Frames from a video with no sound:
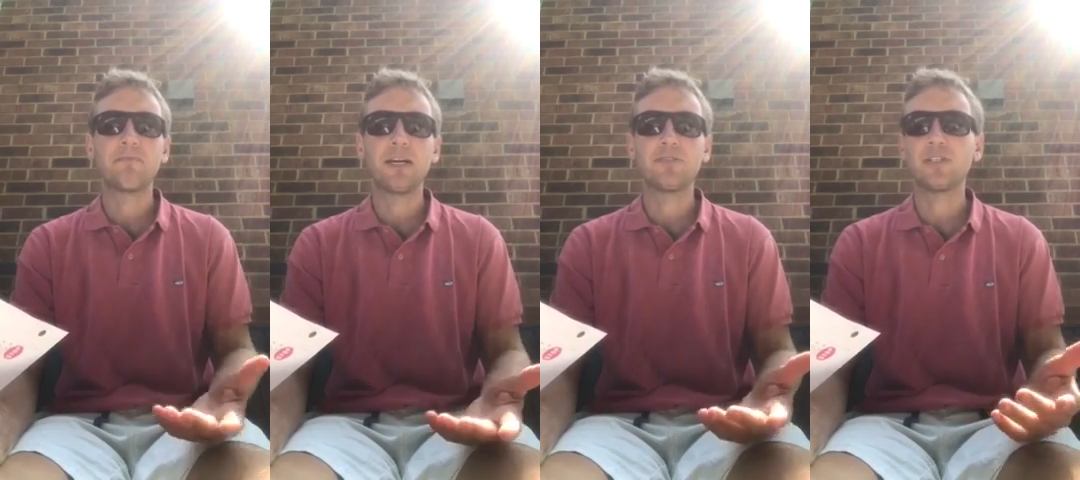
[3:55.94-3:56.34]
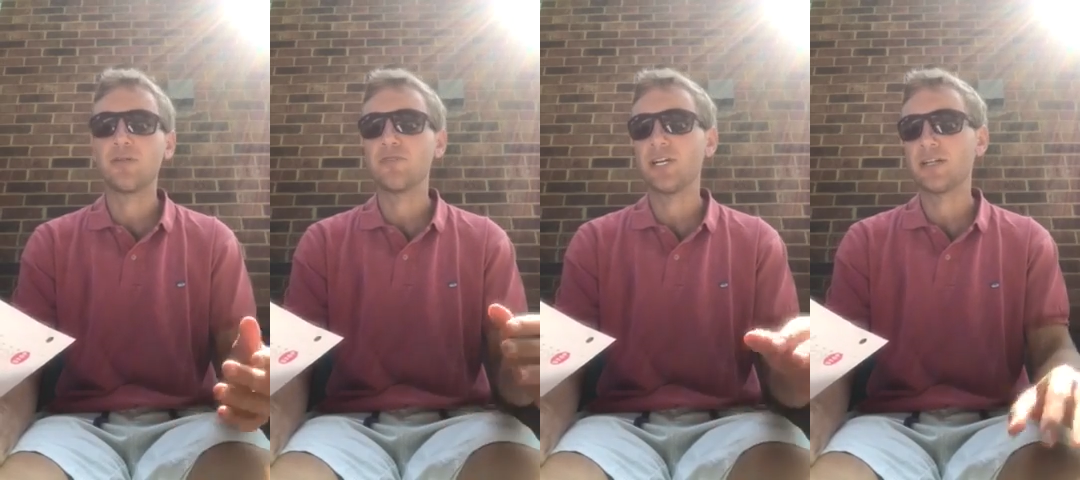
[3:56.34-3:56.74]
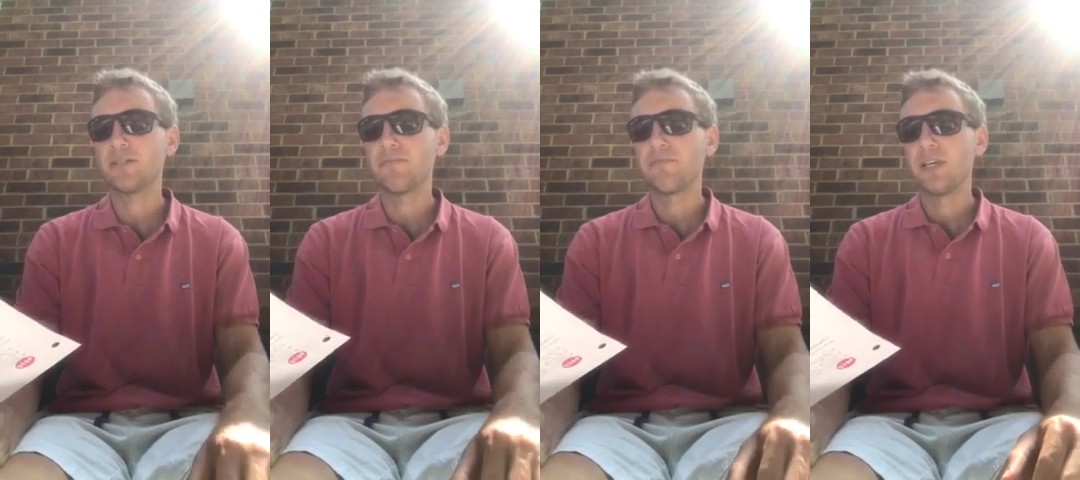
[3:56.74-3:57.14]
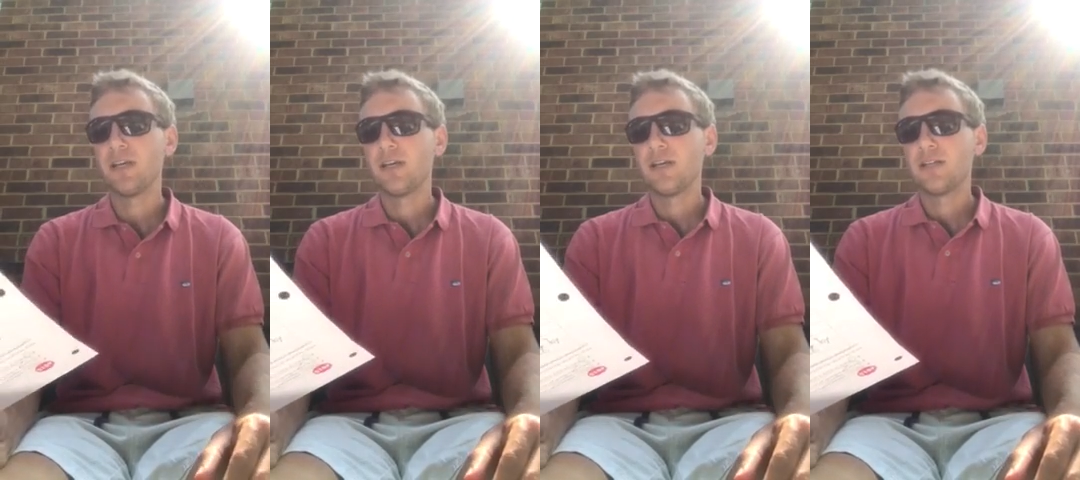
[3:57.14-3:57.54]
our subject.
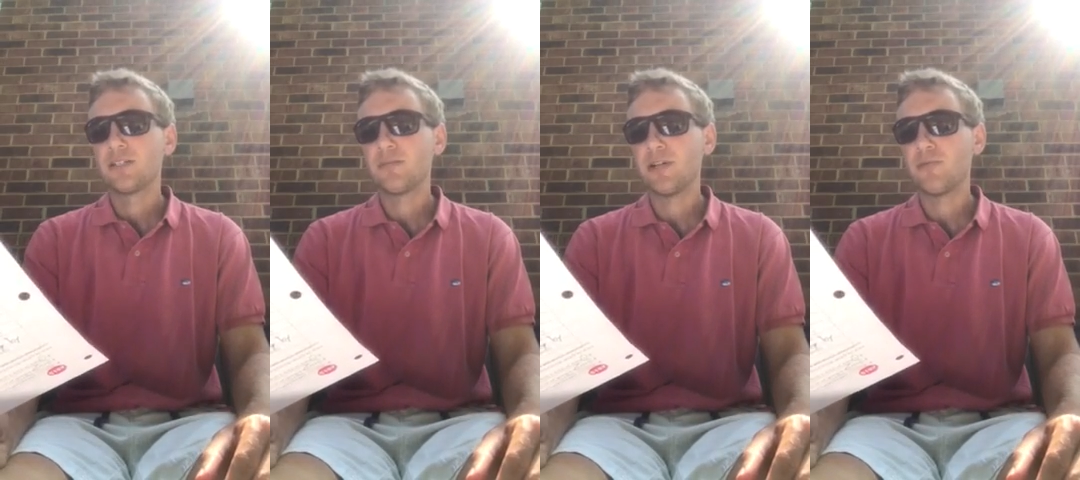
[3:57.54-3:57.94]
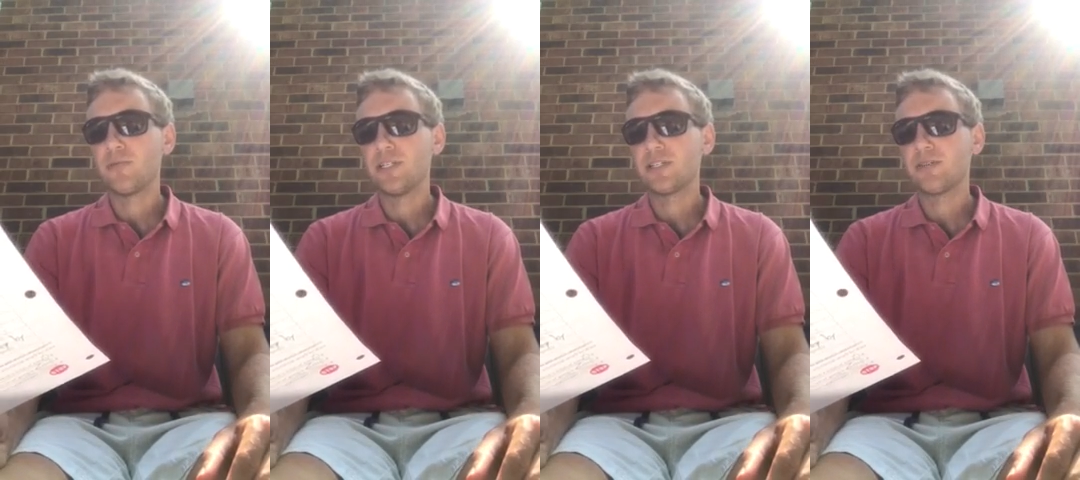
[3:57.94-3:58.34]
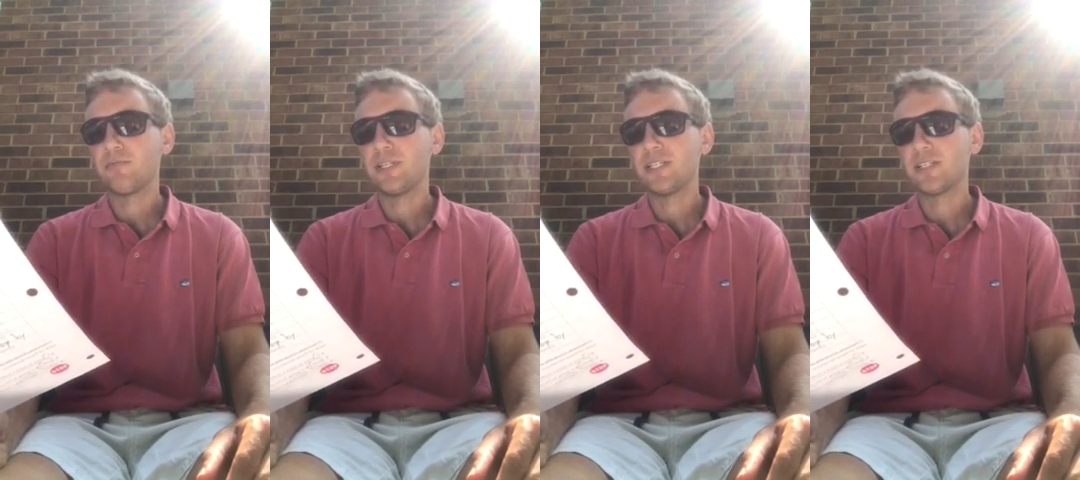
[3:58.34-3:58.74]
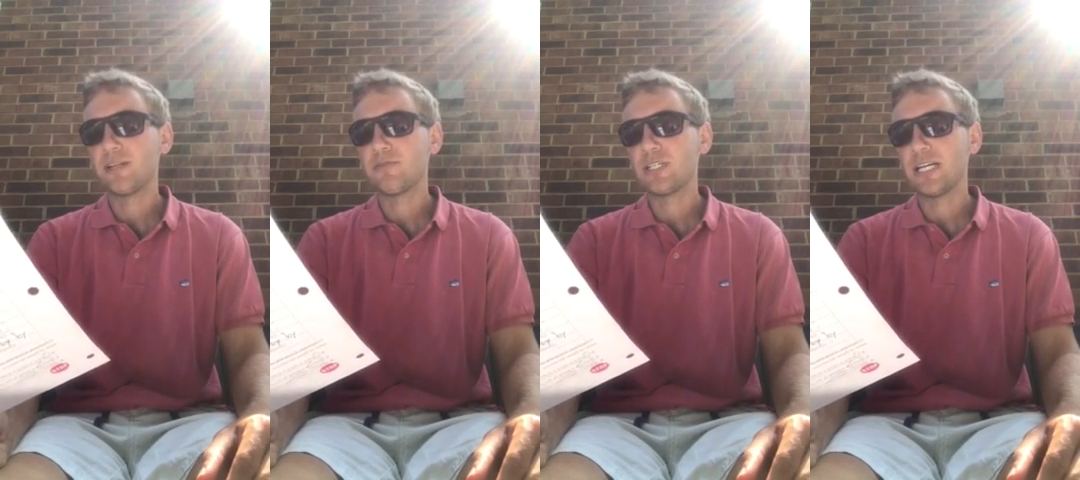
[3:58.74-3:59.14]
Somebody reads the complete
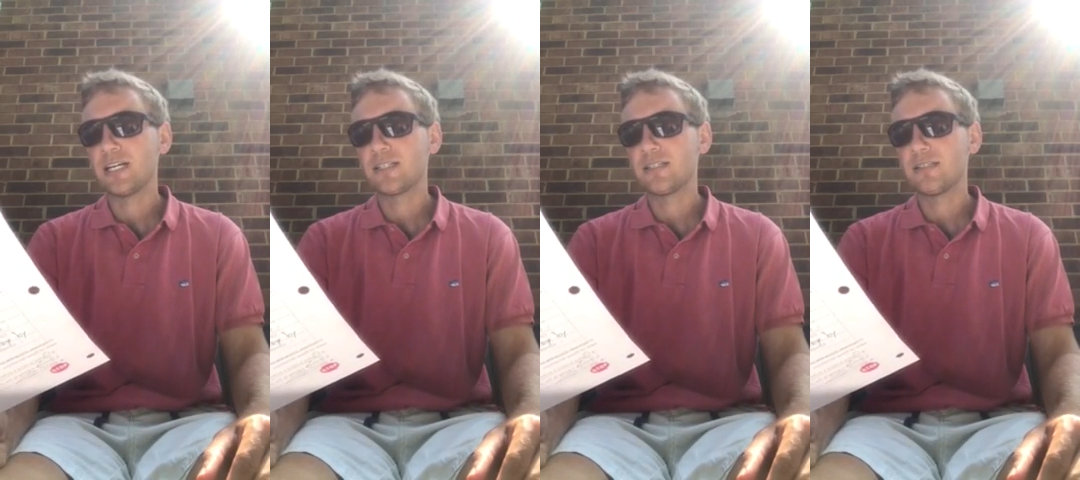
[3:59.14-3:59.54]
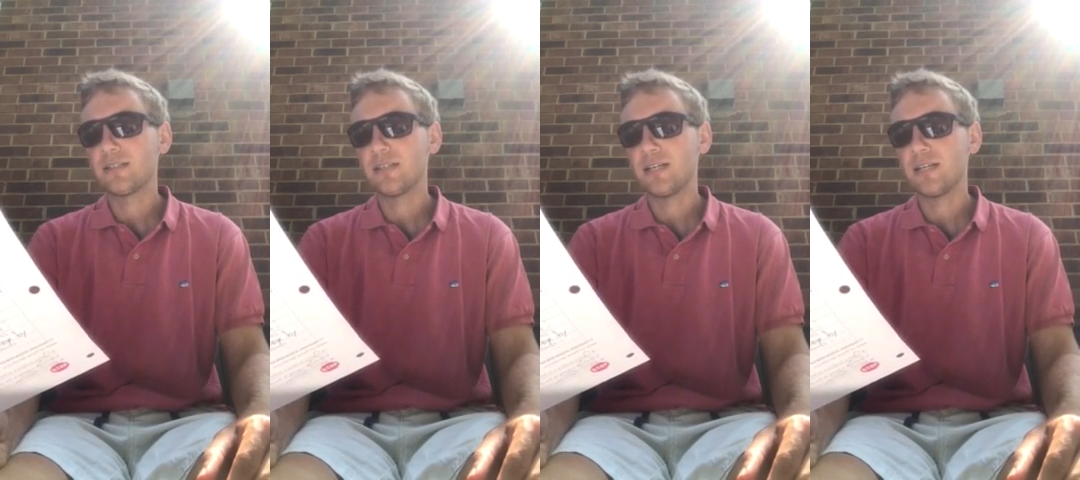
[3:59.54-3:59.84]
subject,